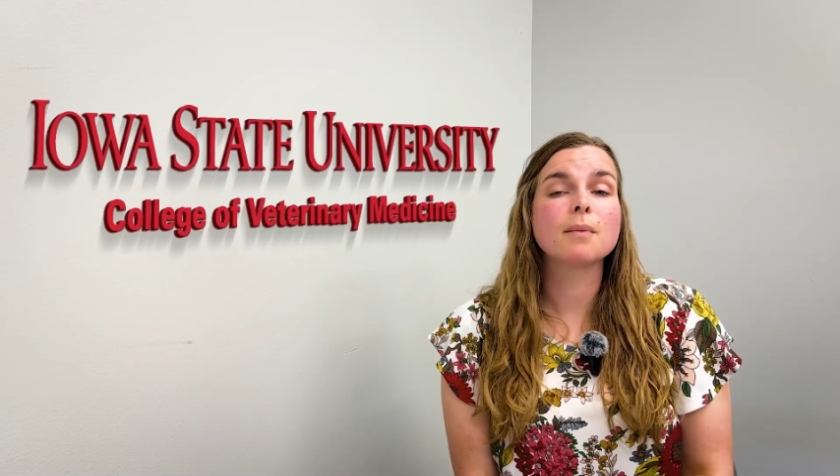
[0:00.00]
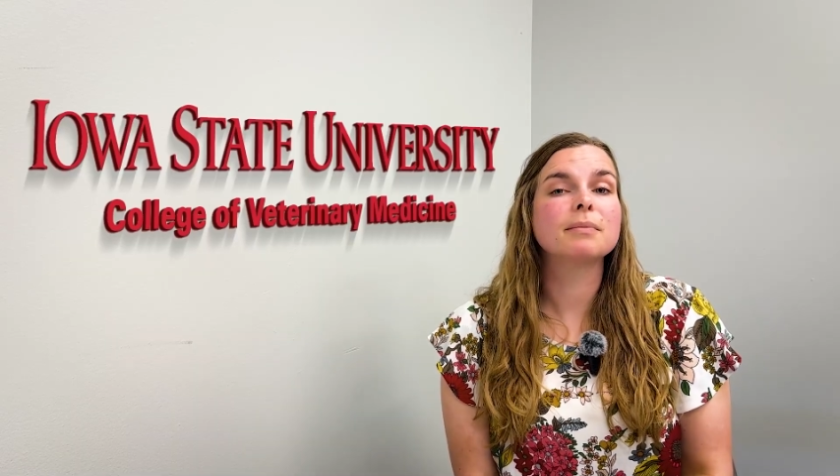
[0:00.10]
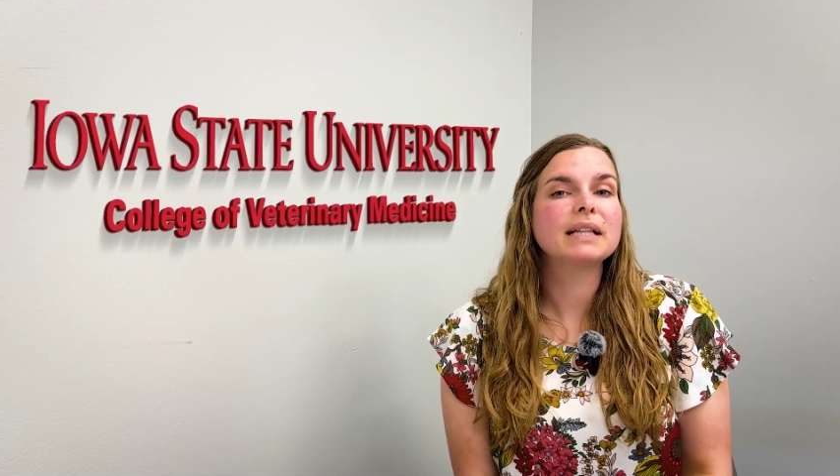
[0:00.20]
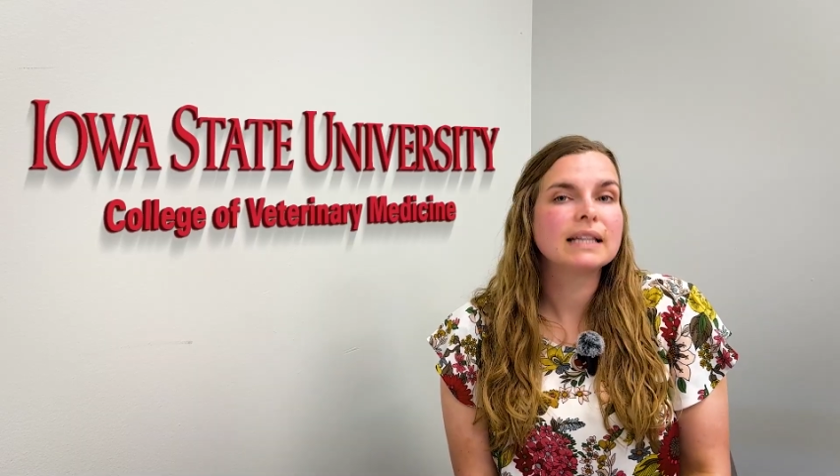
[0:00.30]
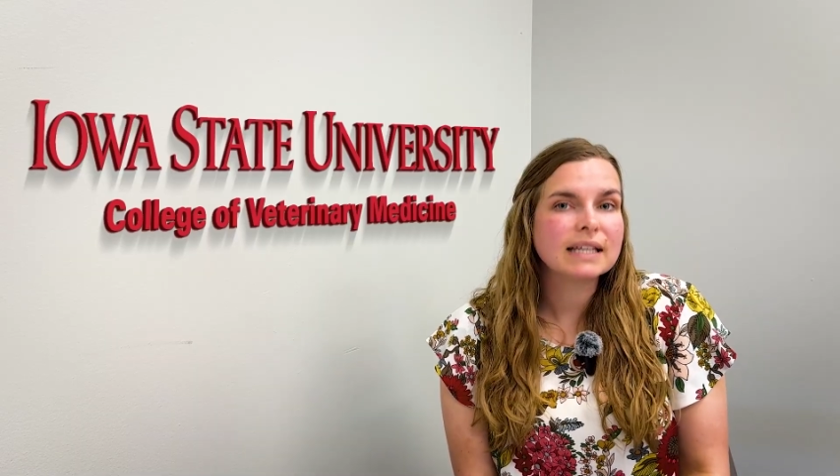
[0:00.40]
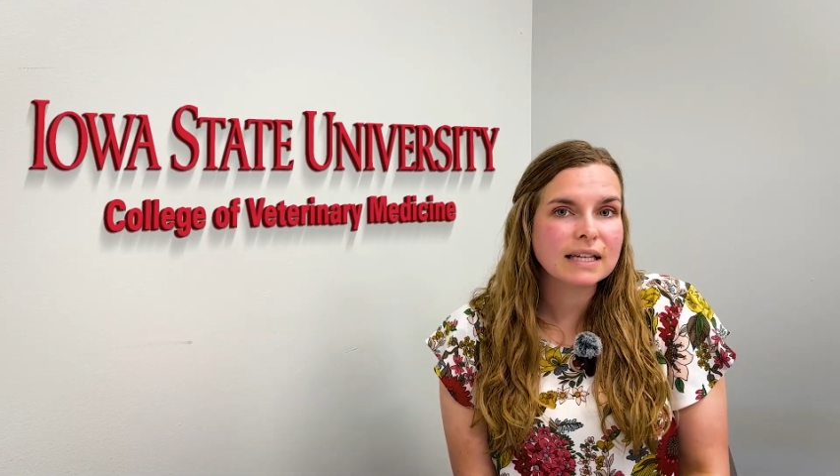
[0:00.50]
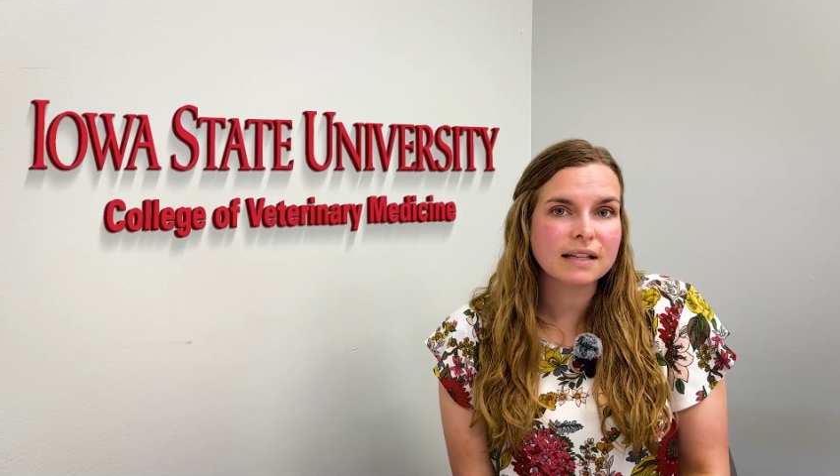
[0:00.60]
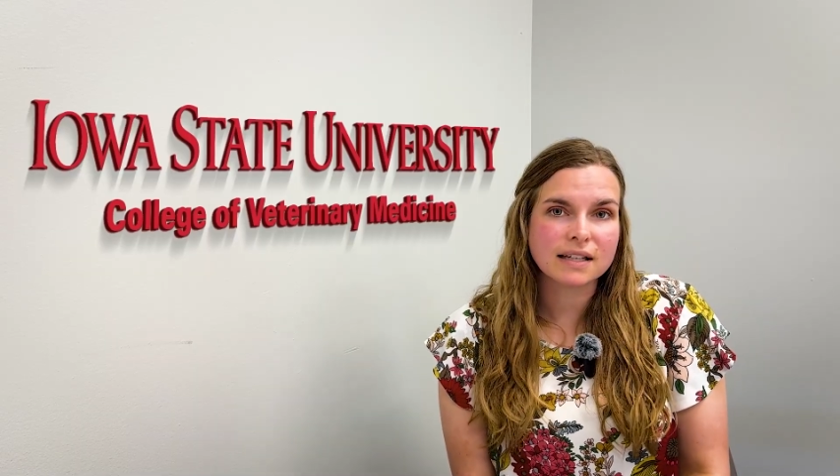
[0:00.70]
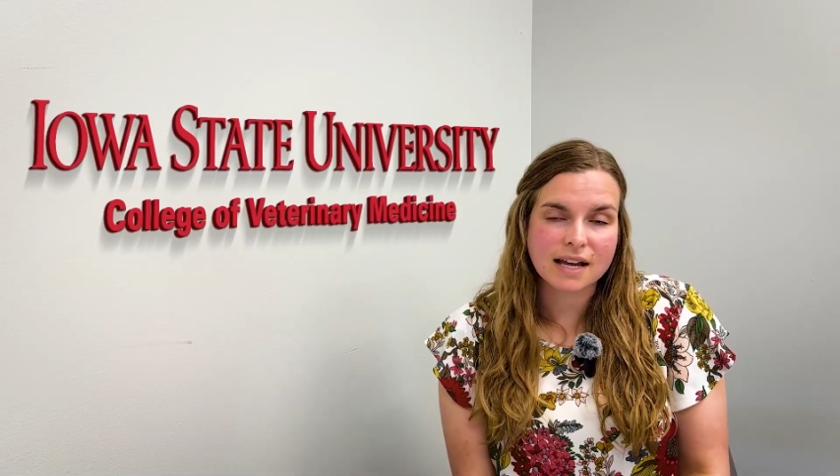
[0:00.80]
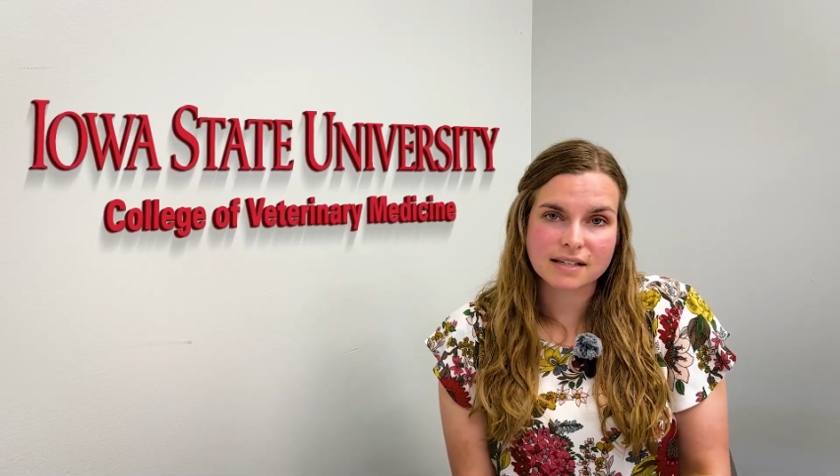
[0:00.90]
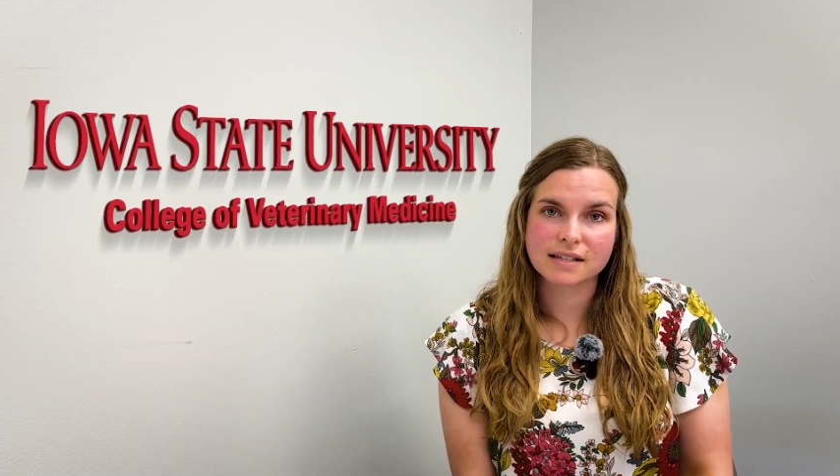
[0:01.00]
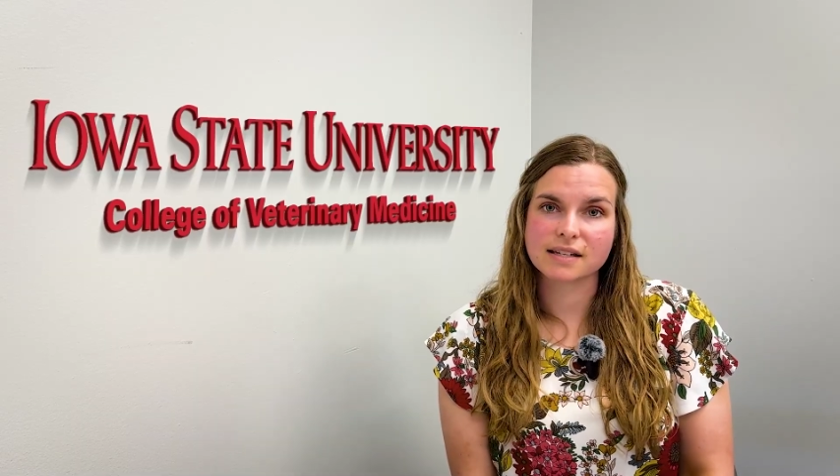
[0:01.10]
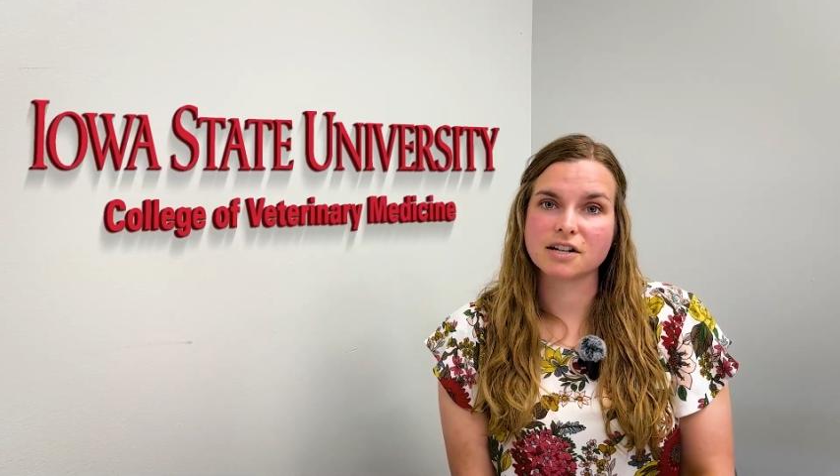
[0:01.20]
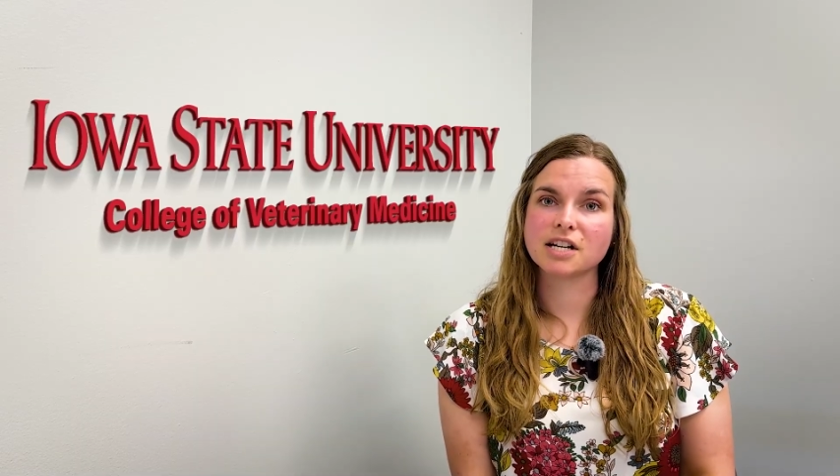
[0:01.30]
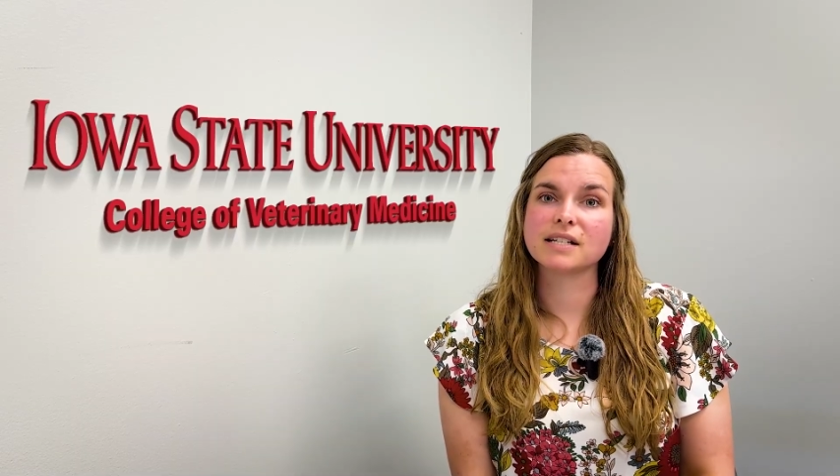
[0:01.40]
completely
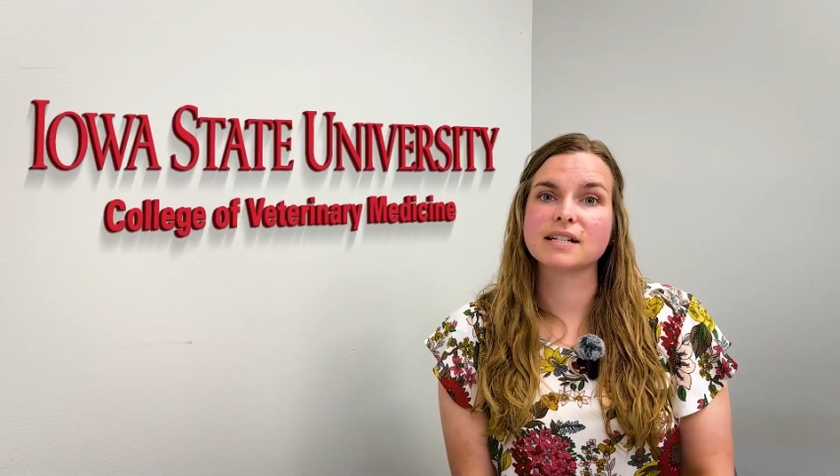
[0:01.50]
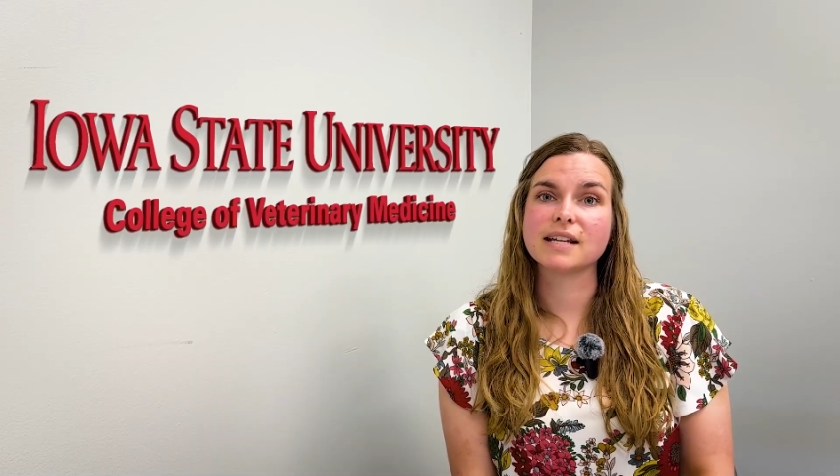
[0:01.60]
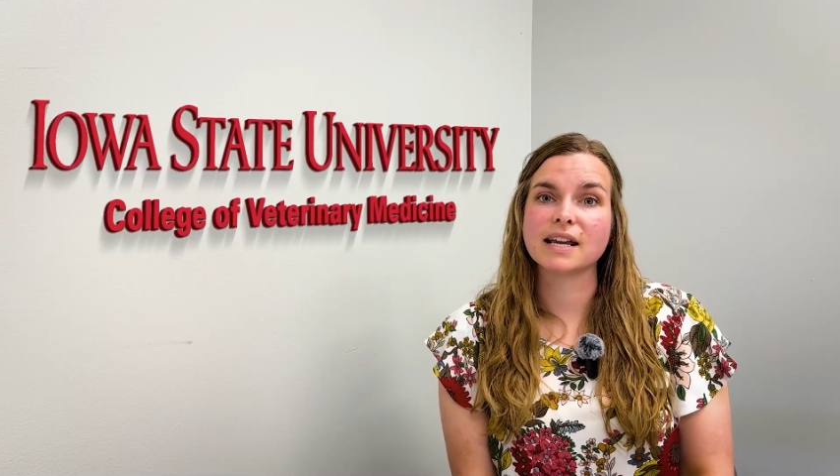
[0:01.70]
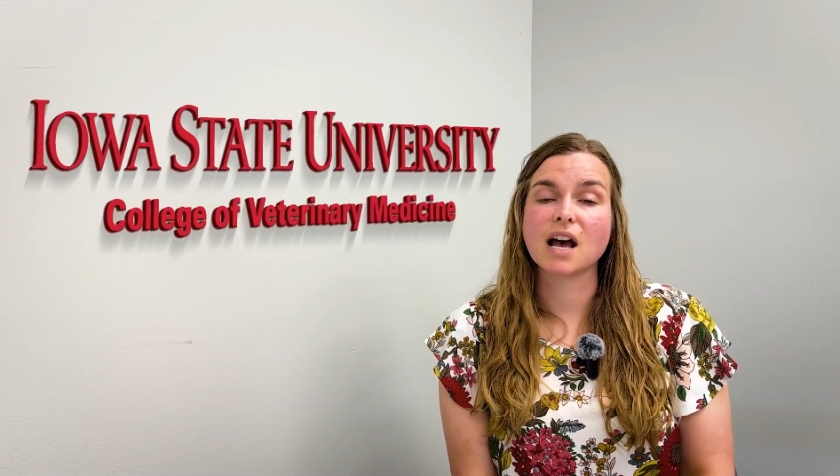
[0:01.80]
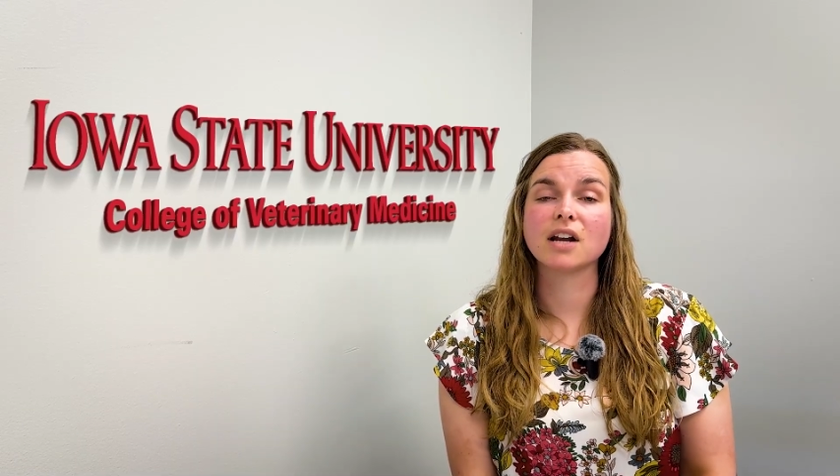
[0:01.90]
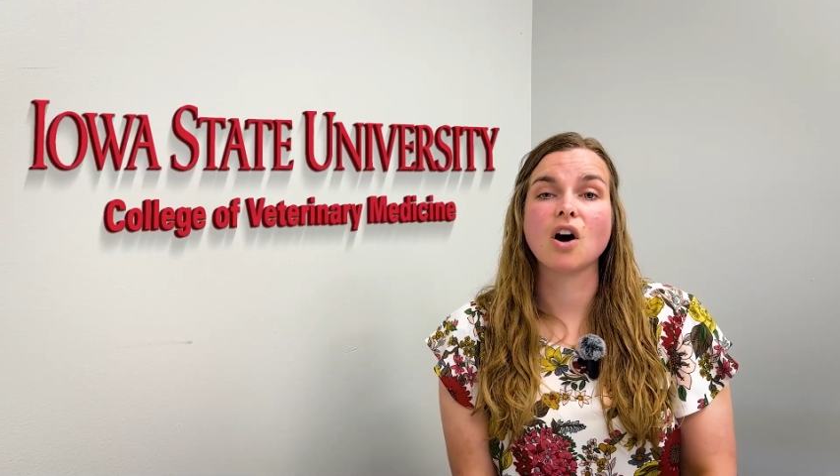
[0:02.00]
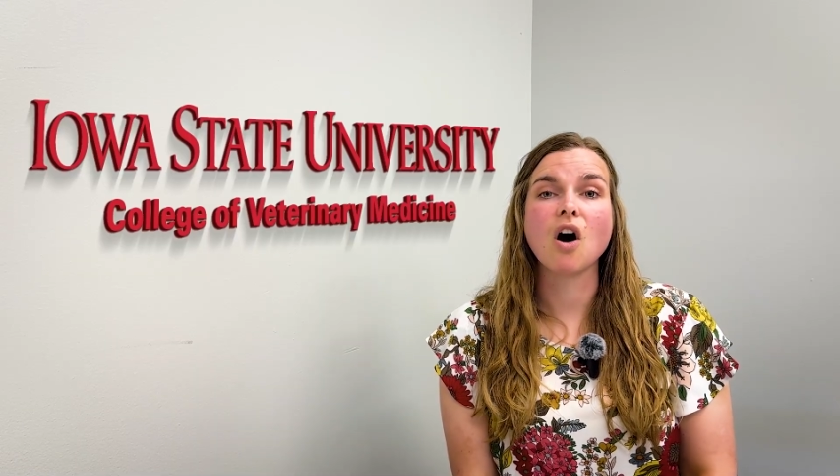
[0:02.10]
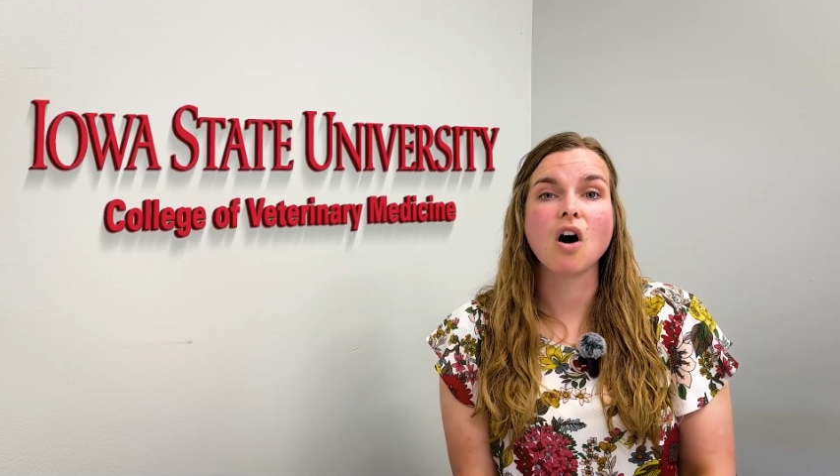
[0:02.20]
necessary to take on